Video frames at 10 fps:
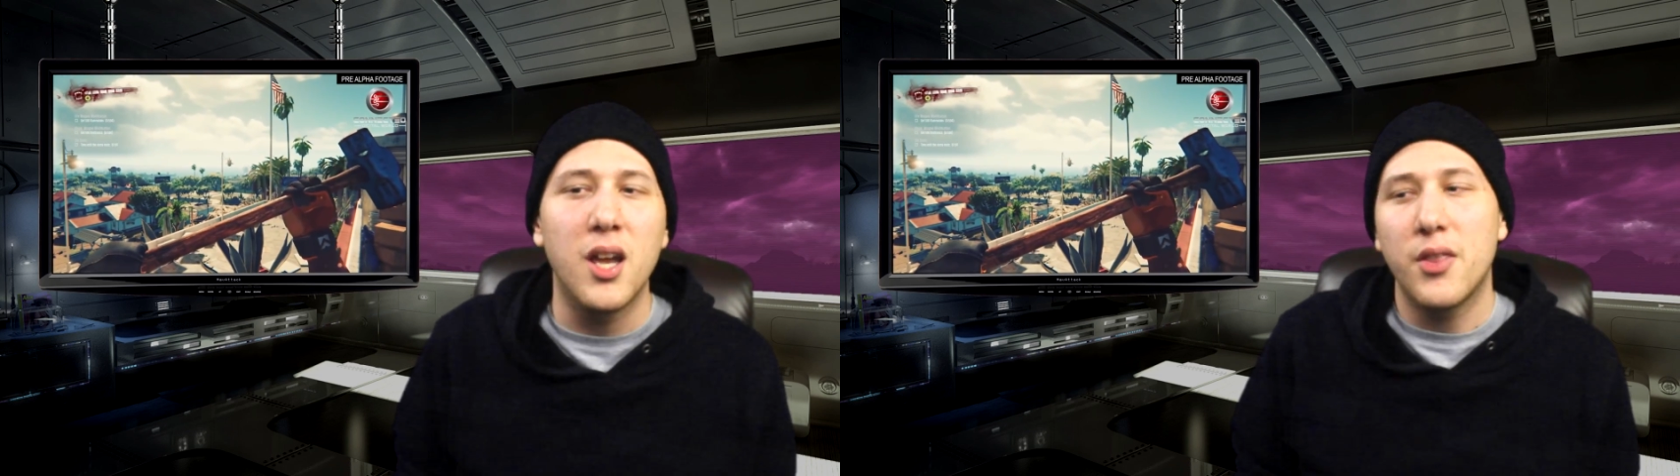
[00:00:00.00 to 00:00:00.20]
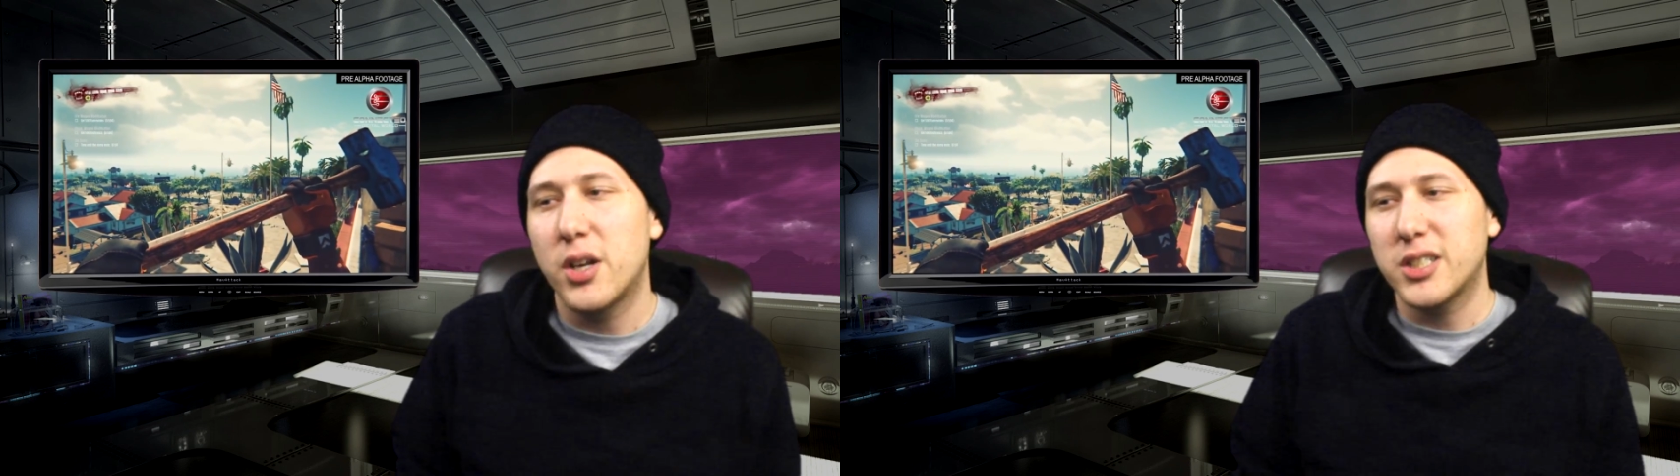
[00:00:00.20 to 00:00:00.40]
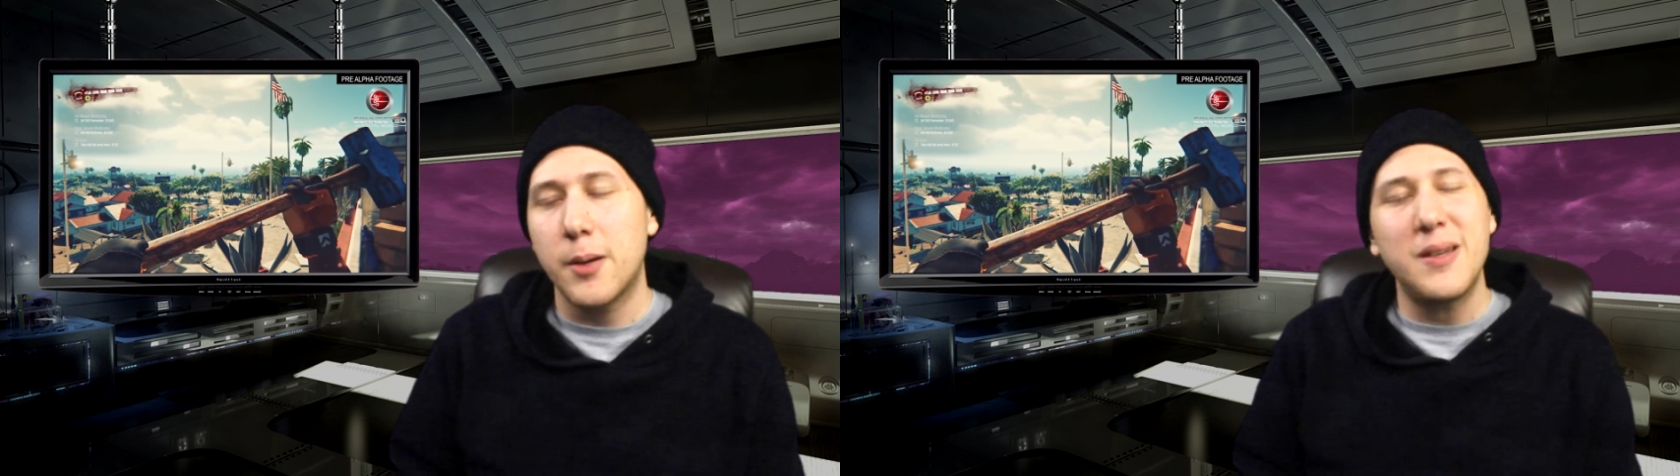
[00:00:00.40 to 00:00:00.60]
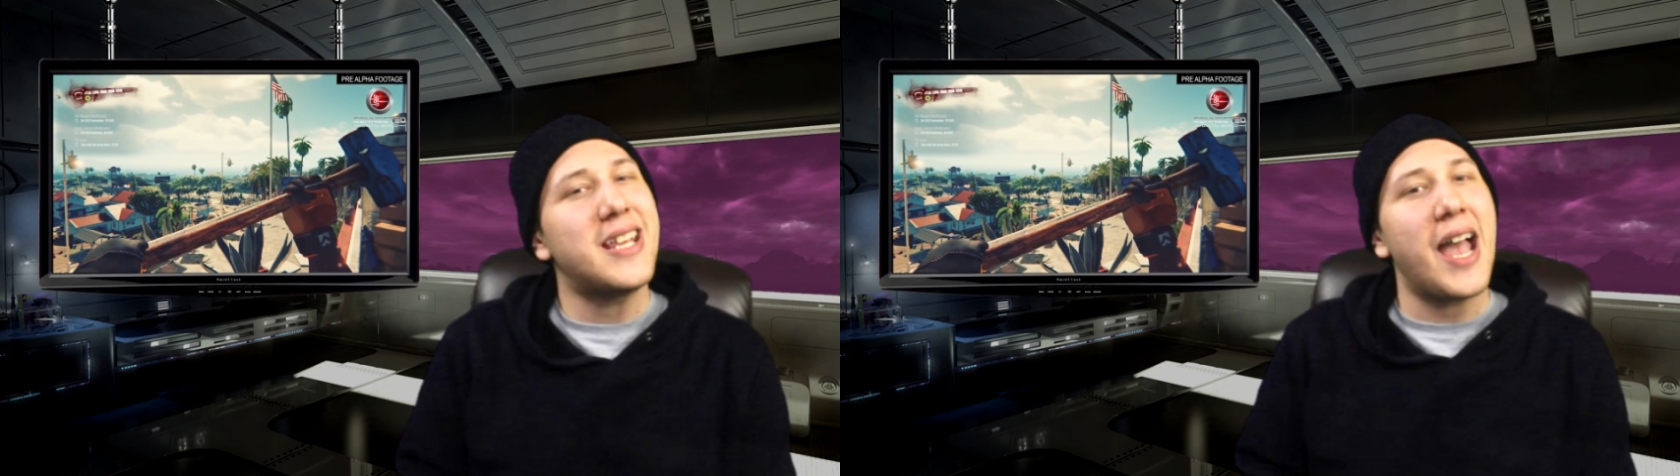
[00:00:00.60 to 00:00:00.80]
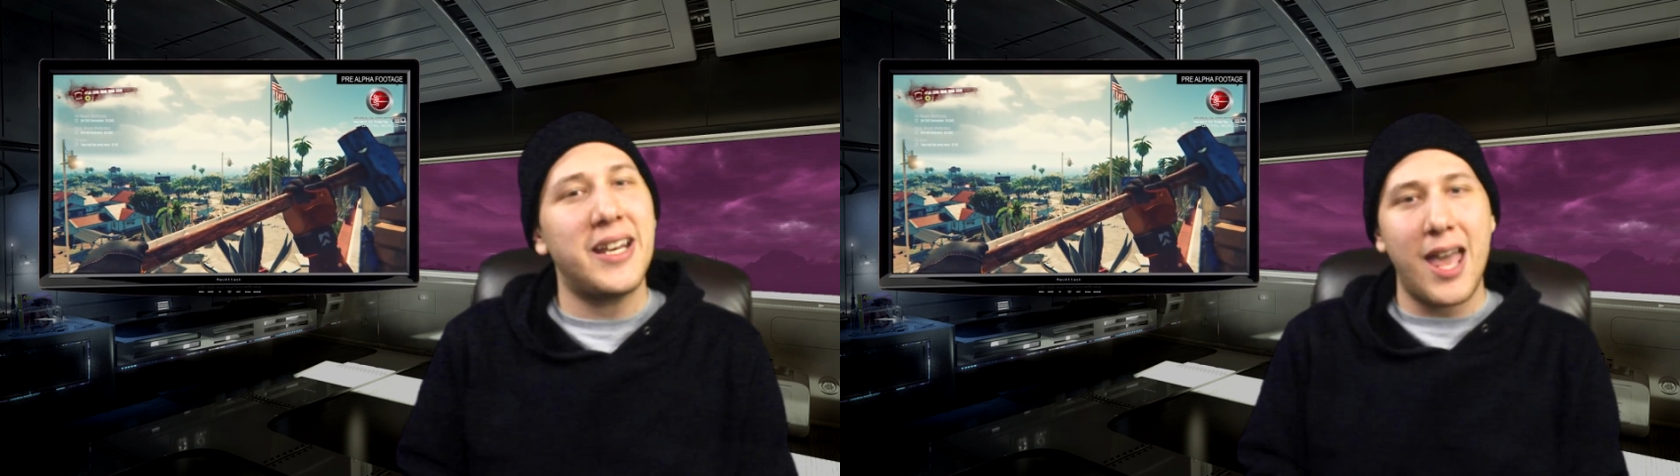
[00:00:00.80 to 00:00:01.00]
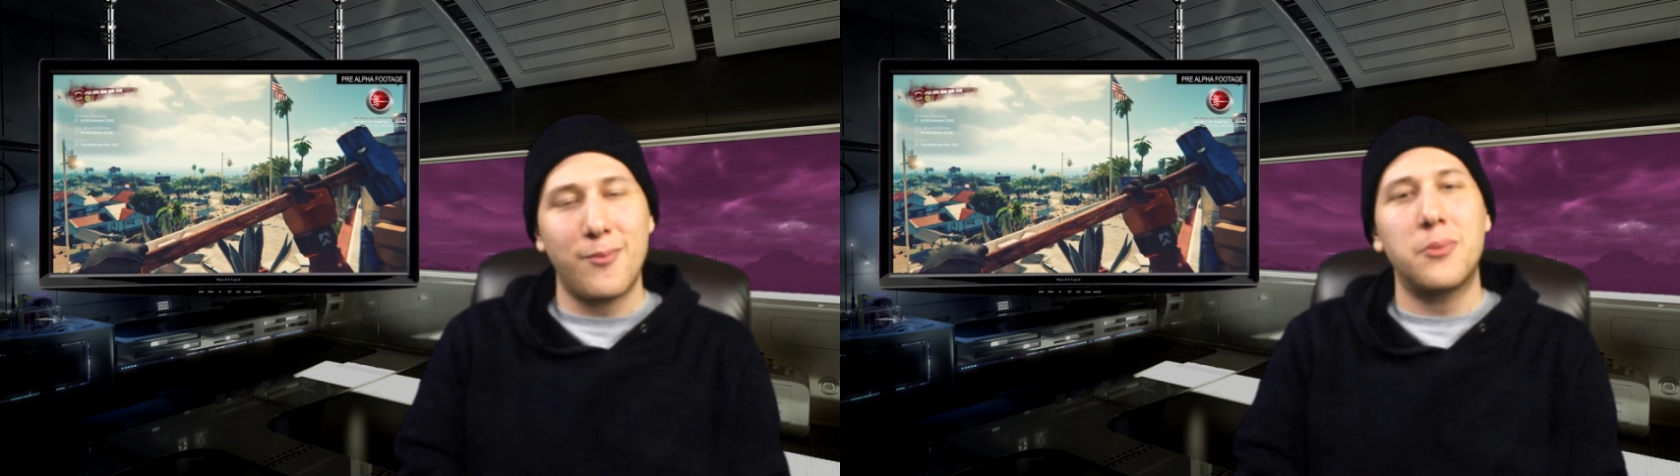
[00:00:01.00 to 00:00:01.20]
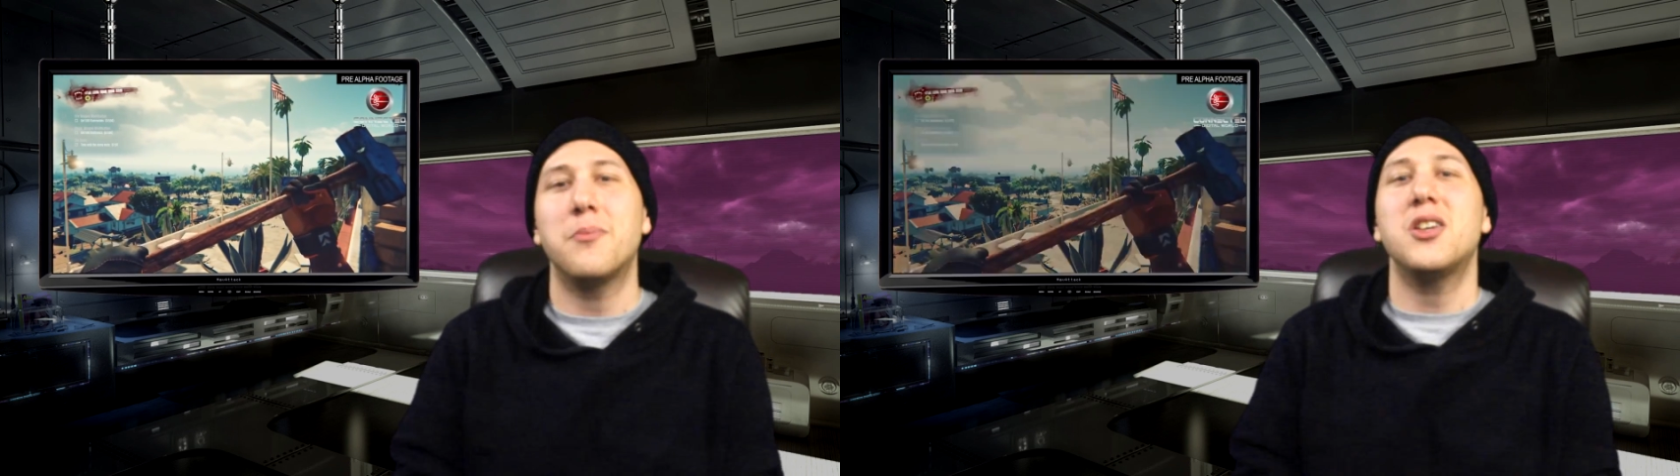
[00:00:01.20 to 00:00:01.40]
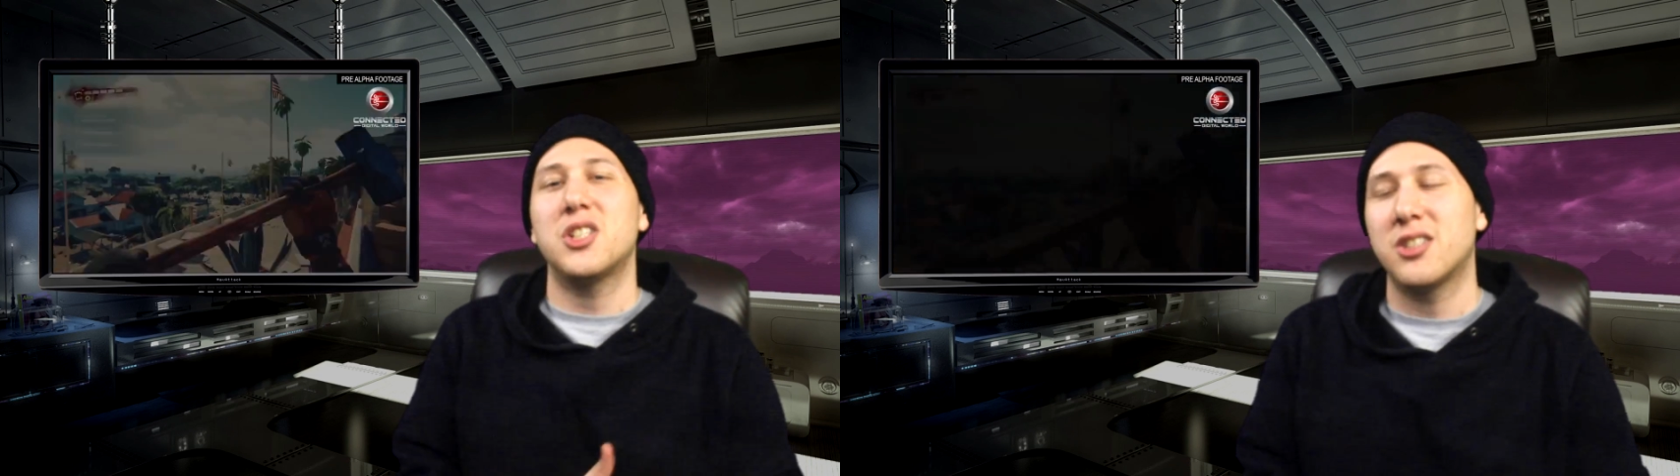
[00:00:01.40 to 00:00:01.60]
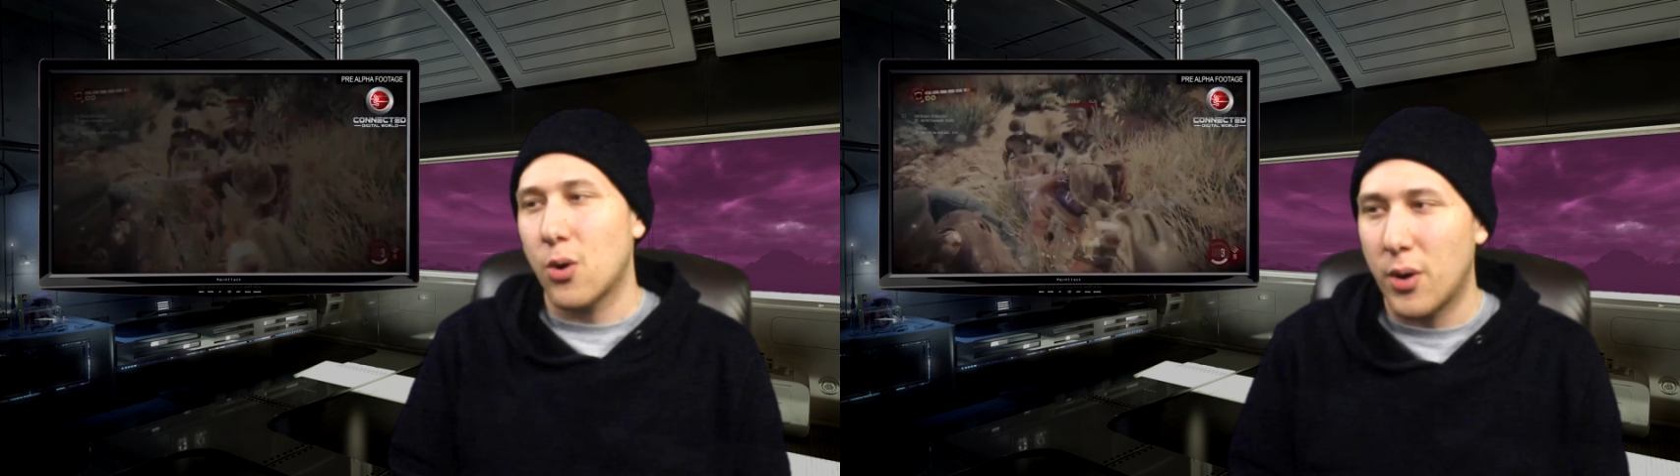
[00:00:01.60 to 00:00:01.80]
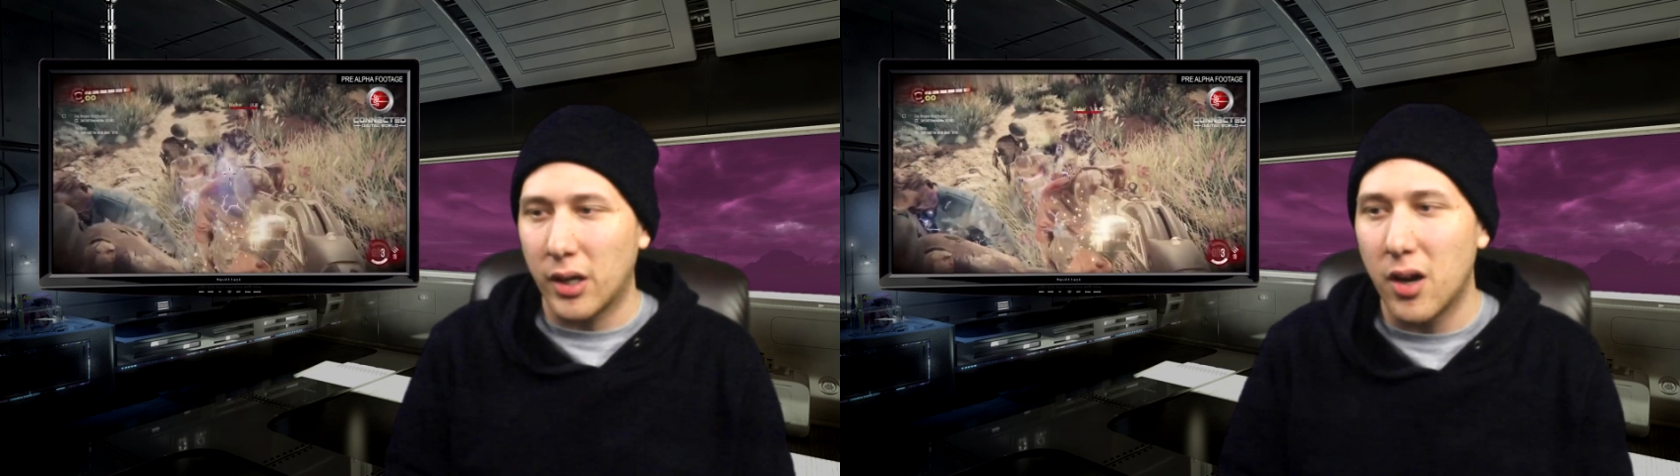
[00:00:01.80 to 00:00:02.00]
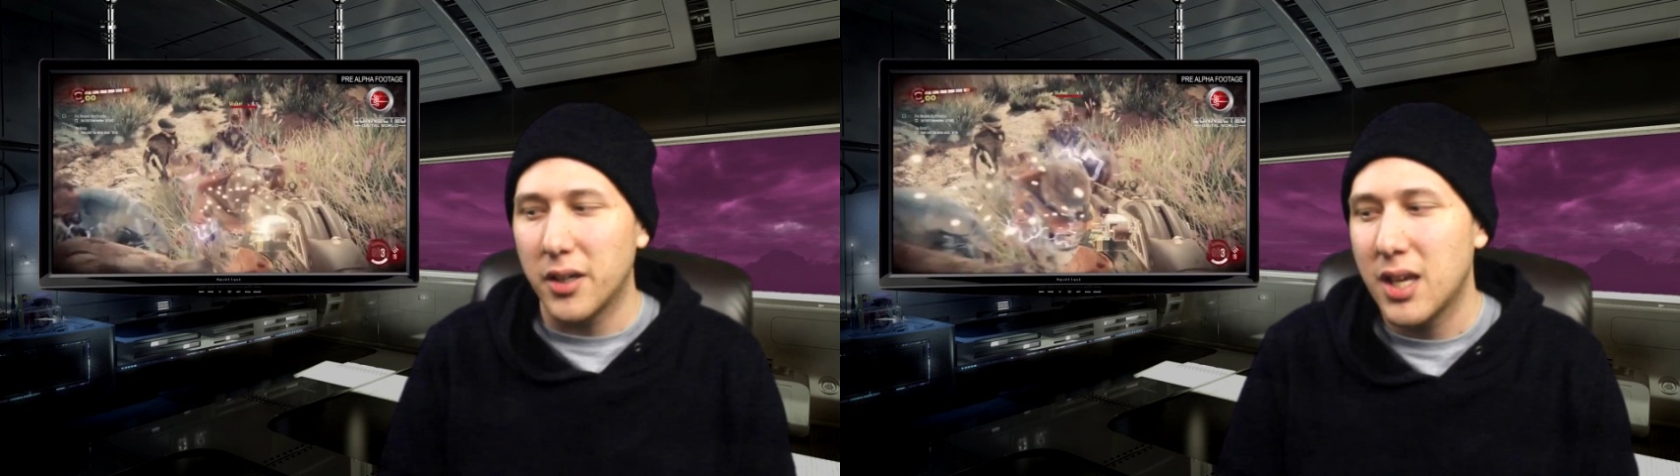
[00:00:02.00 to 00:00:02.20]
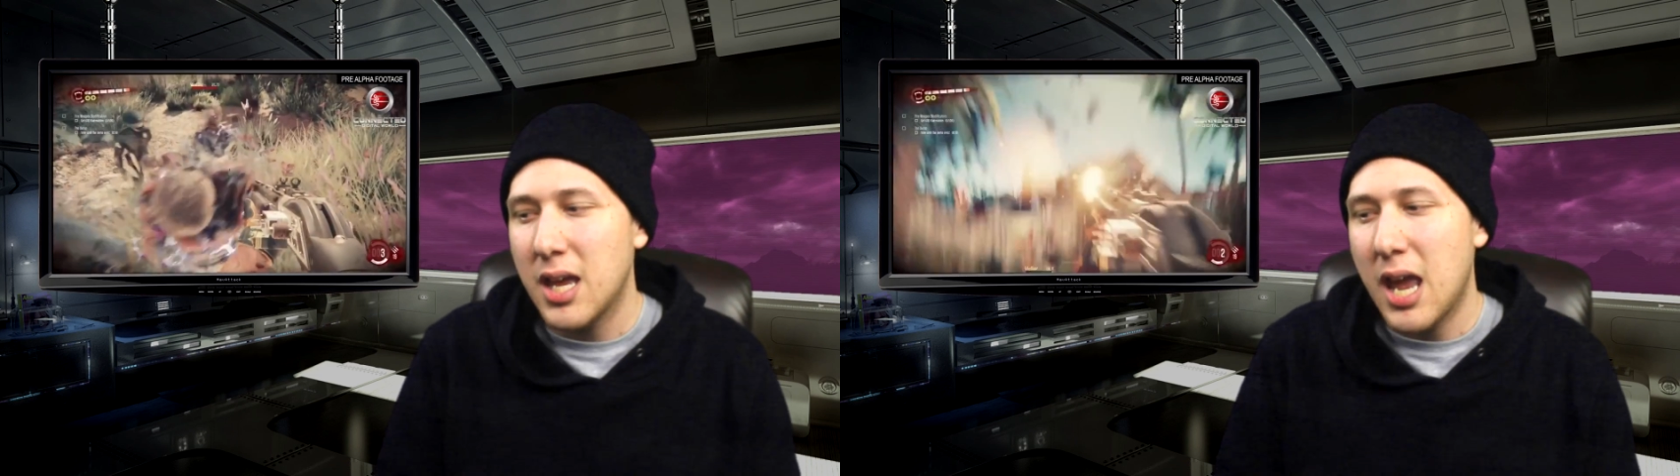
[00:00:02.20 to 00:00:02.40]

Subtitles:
There's gonna be dynamic missions going on,